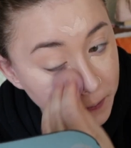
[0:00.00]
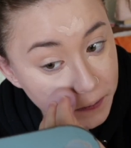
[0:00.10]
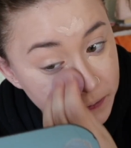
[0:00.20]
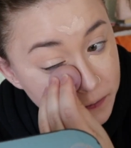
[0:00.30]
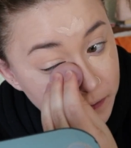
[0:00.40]

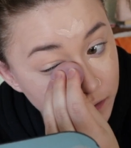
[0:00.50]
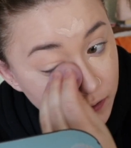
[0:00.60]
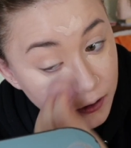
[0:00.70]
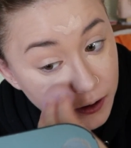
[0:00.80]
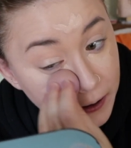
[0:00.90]
So
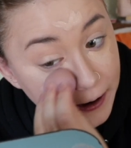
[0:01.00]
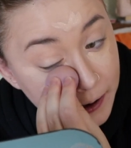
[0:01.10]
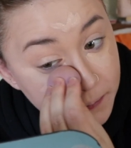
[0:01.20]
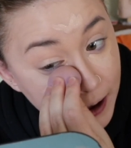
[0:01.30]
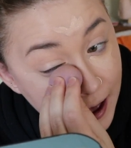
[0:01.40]
good. And
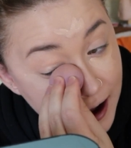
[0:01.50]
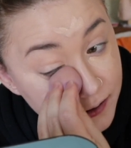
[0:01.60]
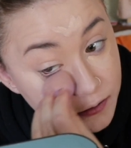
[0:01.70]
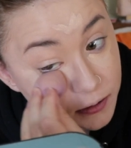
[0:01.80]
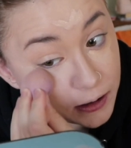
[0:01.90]
it
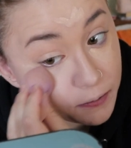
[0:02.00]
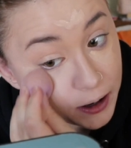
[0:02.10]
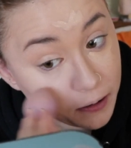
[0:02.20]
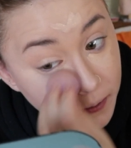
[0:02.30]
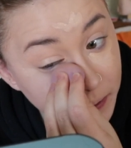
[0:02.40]
packs really
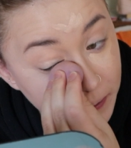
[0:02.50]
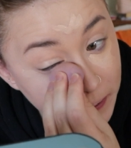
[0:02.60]
well.